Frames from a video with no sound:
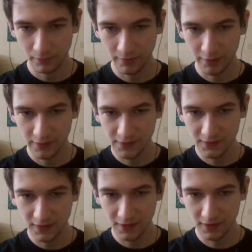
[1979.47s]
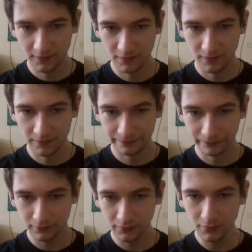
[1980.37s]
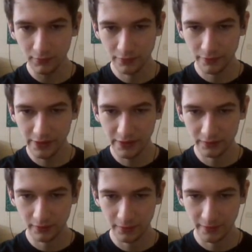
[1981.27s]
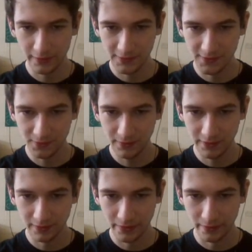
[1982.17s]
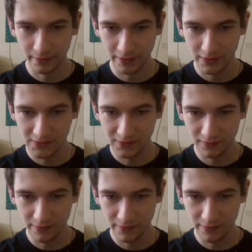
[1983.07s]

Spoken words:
What about this guy? 3 can't go across, 2 can't go across,